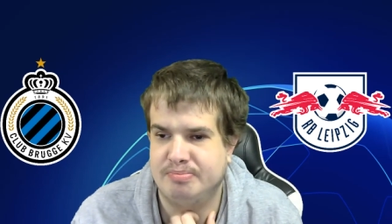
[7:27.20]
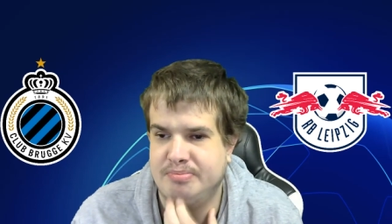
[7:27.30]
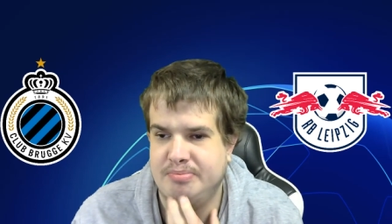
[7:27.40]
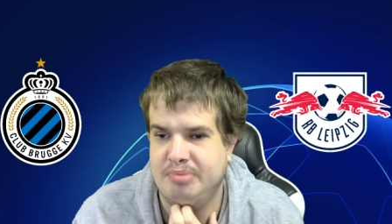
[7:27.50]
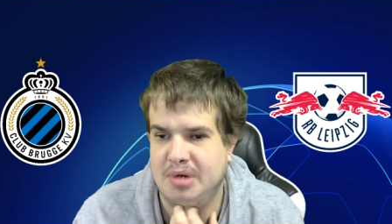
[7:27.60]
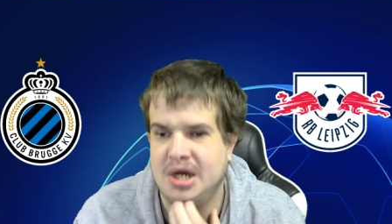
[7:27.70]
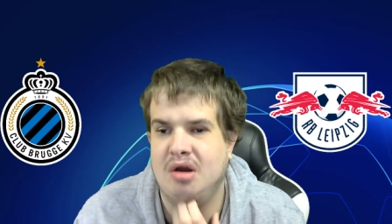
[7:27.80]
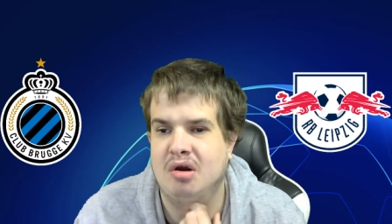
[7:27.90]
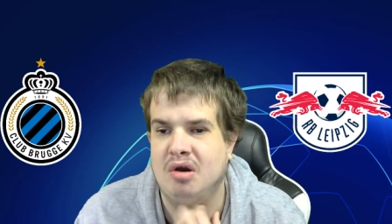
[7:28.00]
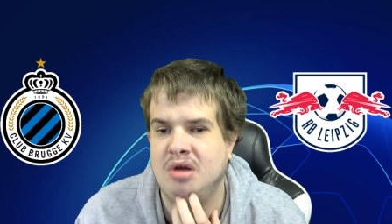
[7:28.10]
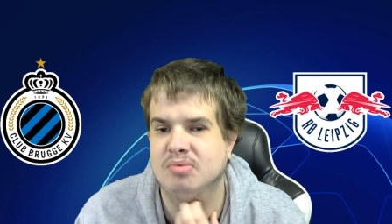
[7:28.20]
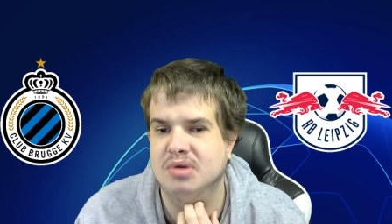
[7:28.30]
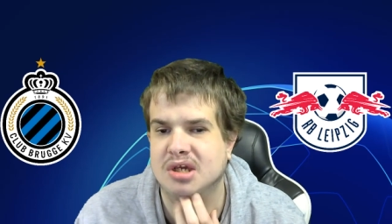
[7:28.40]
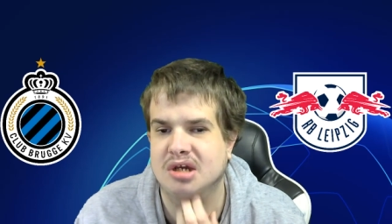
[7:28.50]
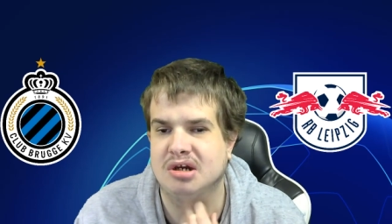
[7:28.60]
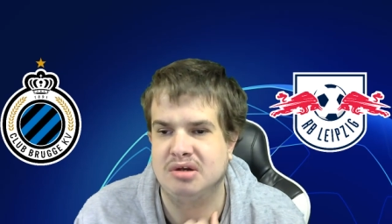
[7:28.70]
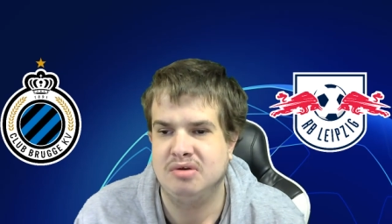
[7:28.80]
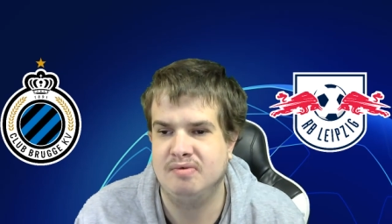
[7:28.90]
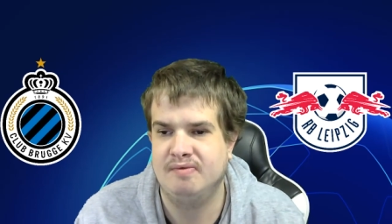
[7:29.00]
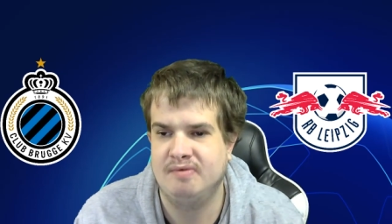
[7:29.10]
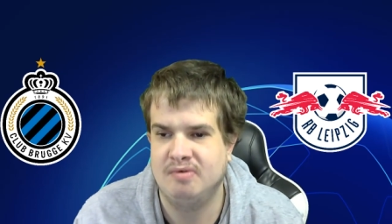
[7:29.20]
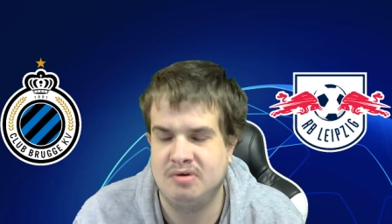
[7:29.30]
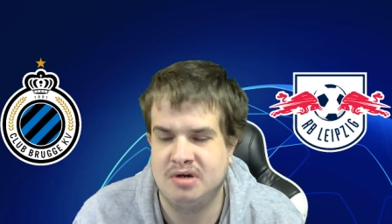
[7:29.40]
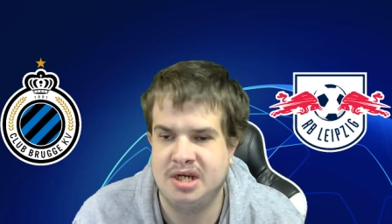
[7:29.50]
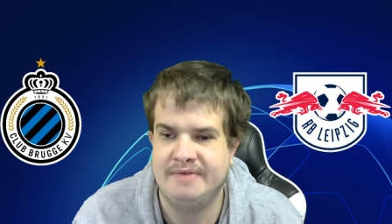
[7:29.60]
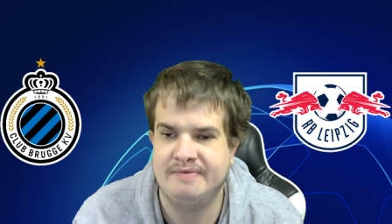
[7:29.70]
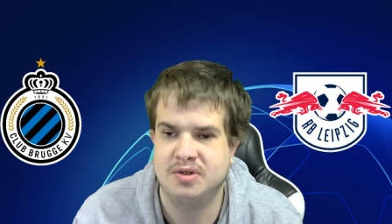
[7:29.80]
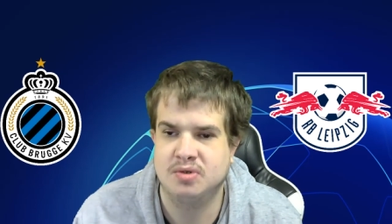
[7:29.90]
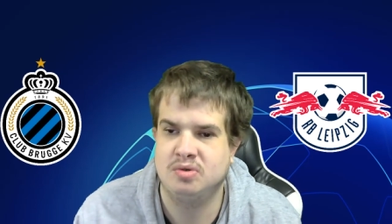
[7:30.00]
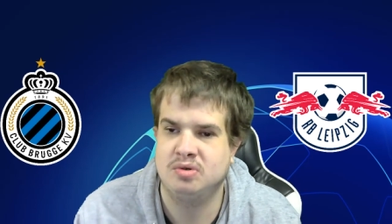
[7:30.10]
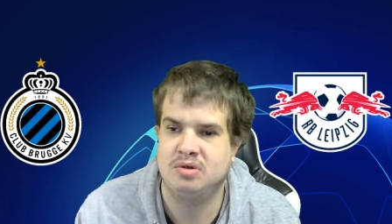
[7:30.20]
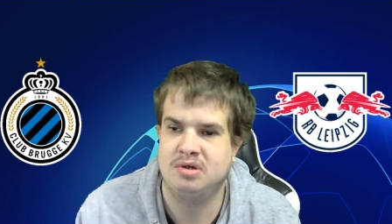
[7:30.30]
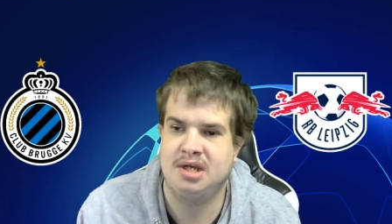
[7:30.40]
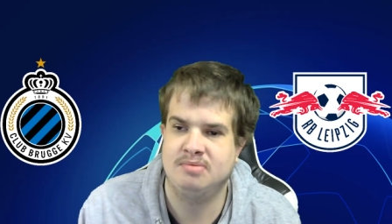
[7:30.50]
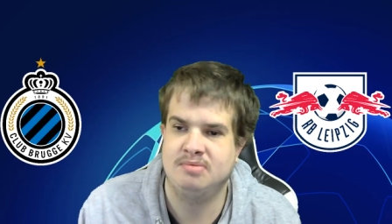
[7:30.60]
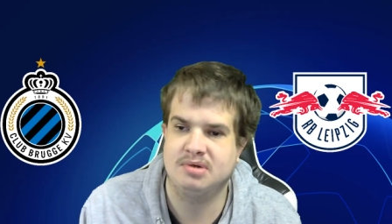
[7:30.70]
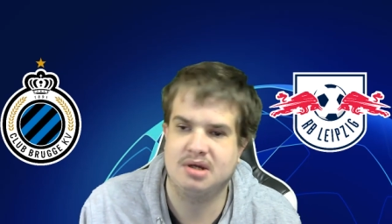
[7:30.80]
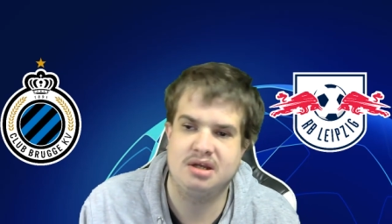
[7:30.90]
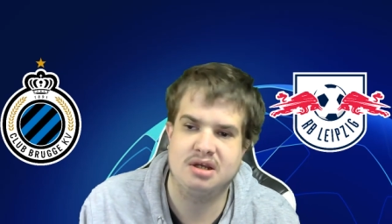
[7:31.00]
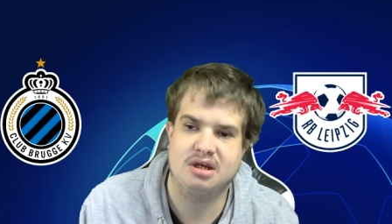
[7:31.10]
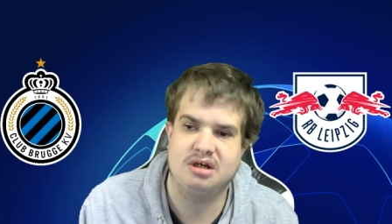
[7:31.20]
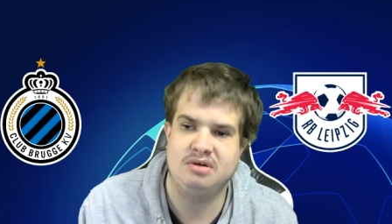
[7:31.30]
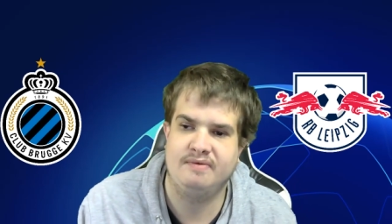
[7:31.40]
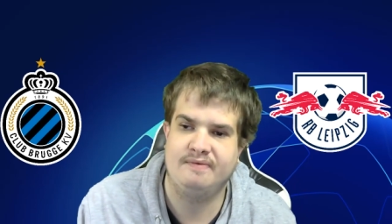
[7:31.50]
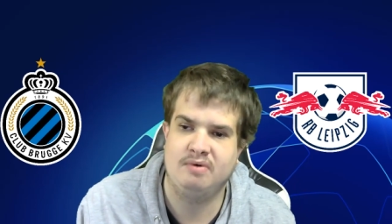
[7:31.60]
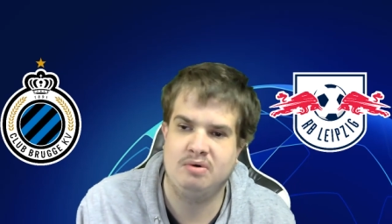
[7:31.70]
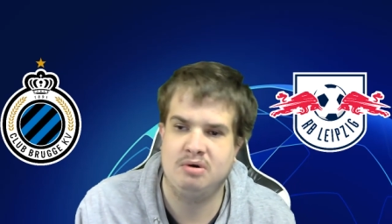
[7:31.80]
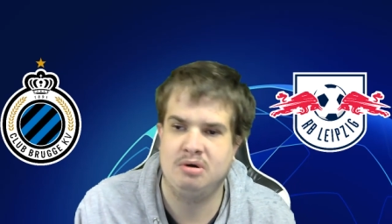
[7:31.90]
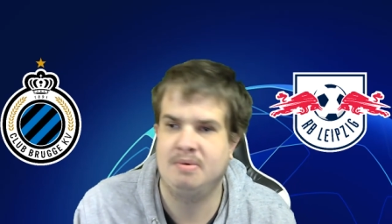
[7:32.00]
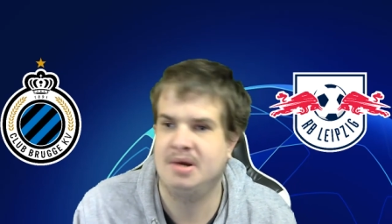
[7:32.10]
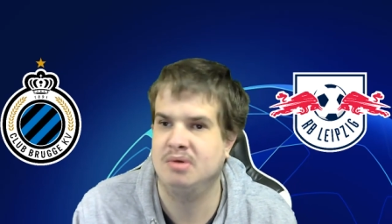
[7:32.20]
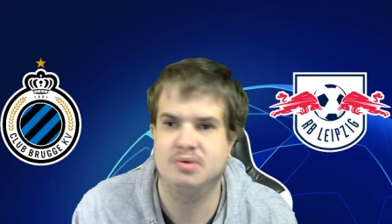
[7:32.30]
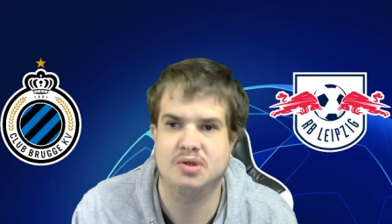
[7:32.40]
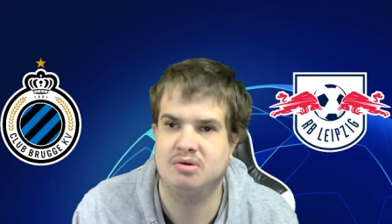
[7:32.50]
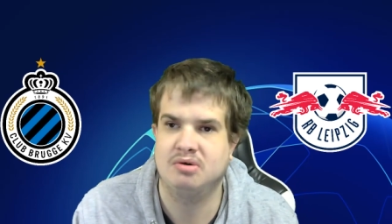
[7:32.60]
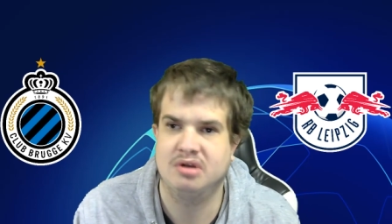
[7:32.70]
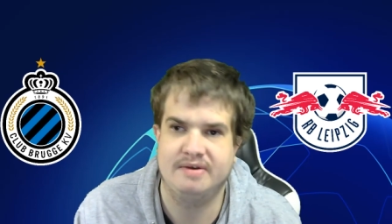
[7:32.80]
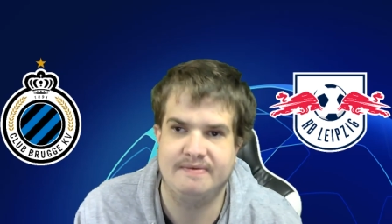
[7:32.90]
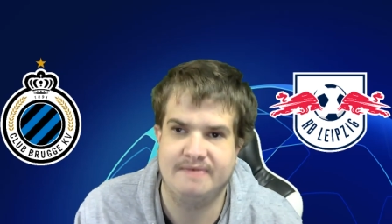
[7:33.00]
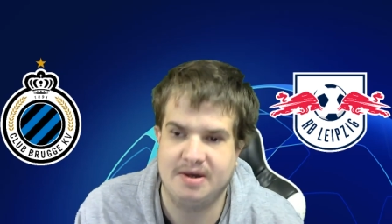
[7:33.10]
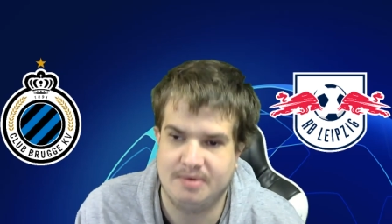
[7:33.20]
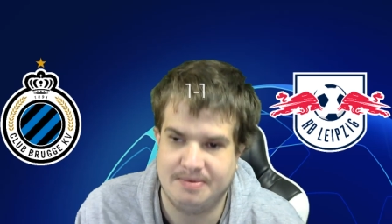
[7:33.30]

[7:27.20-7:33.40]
but I'm going to go for another draw and I'm going to go for a 1-0 scoreline for that one.